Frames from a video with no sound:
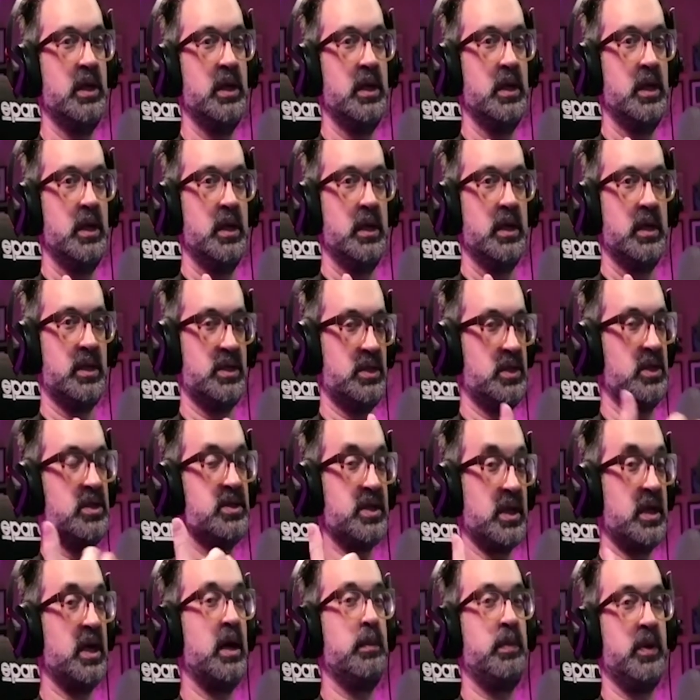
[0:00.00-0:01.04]
because there's a
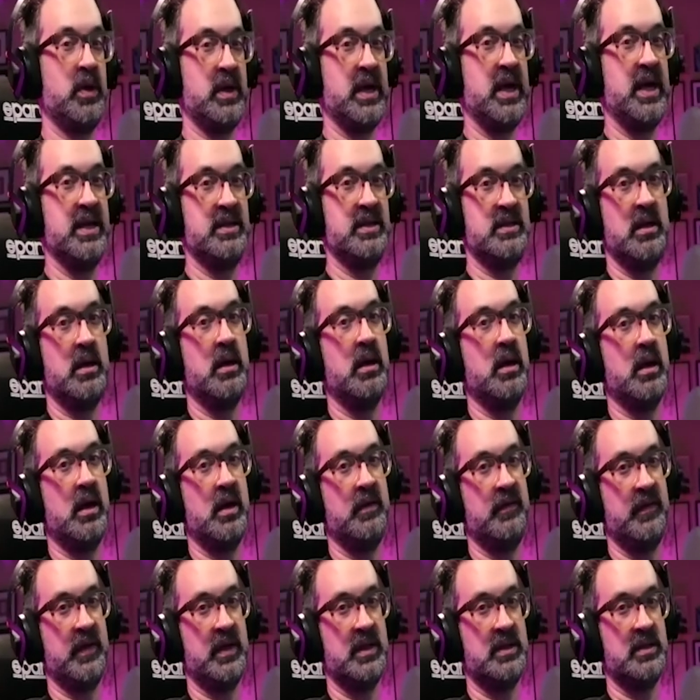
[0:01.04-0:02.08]
couple guys in our
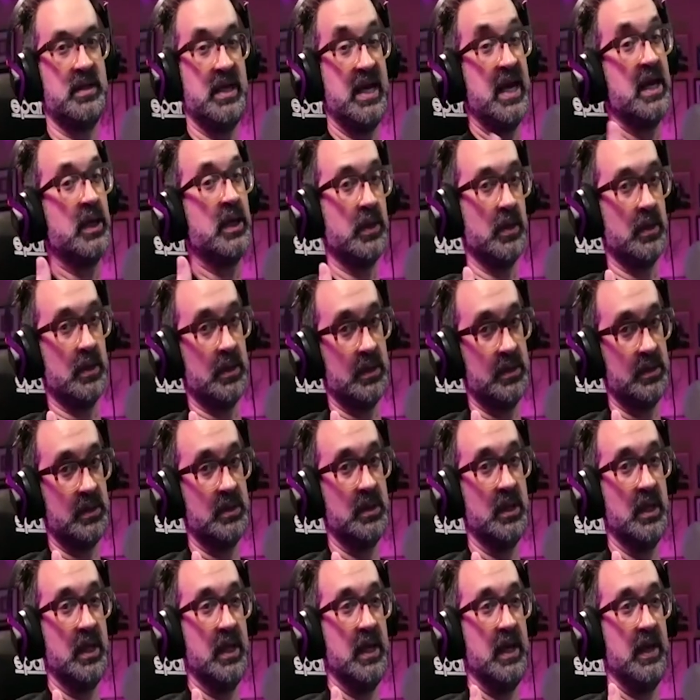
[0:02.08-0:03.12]
office and girls
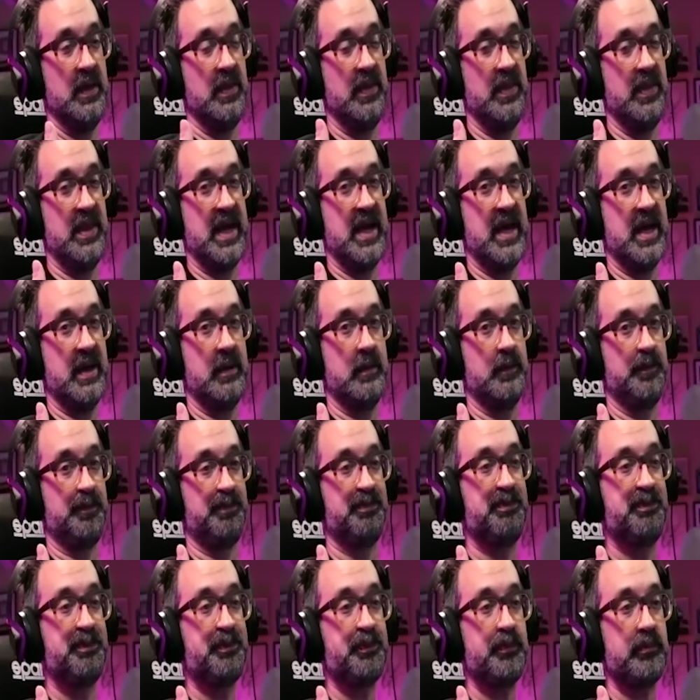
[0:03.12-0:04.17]
that
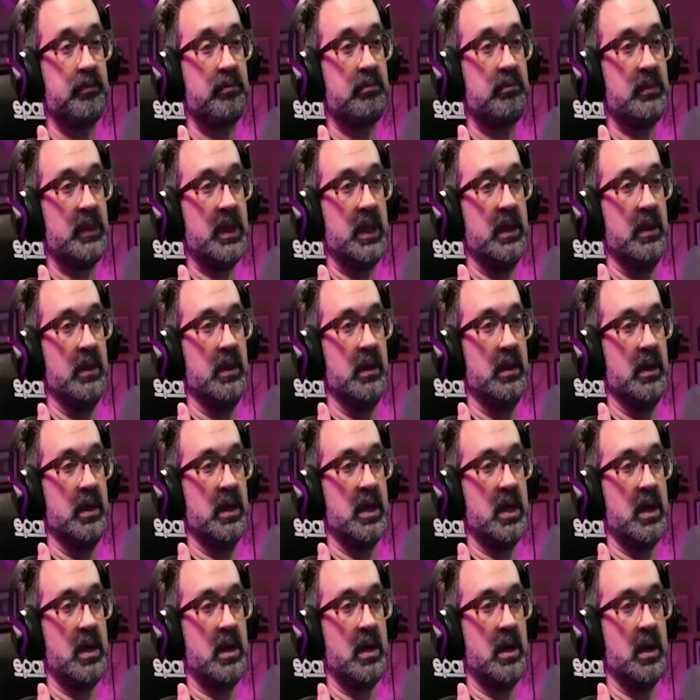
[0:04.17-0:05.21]

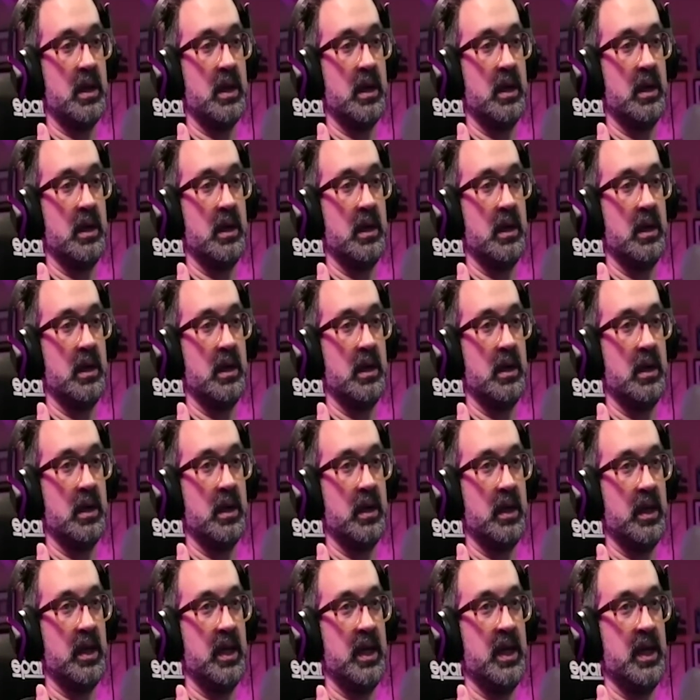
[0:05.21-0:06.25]
are
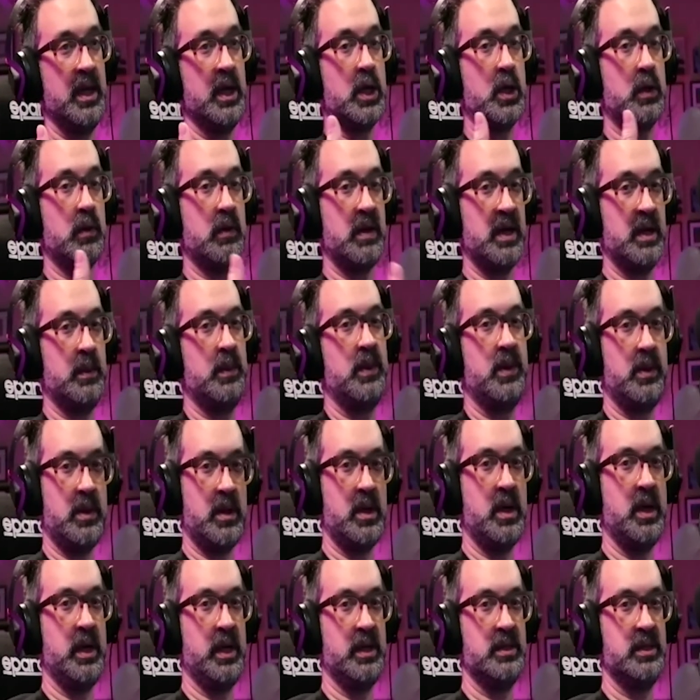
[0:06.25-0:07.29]
incredible
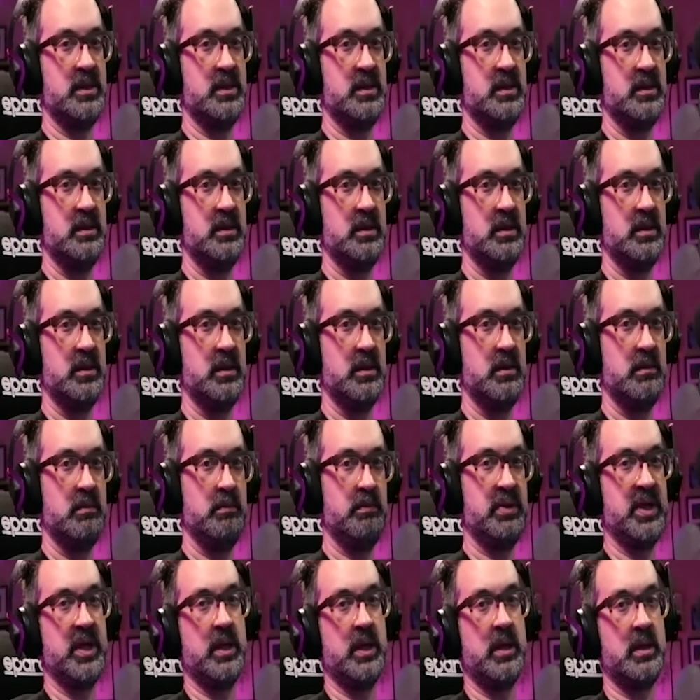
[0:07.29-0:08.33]
artists, but
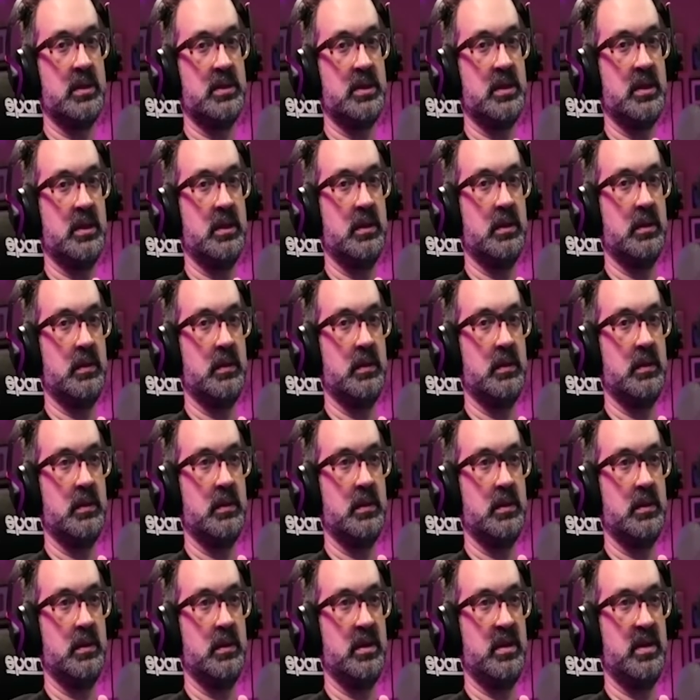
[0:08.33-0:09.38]
also
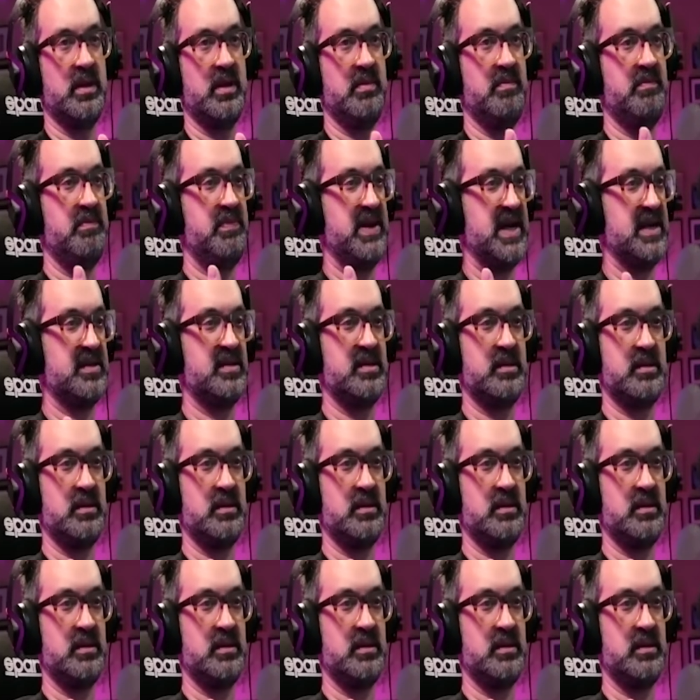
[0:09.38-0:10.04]
the best,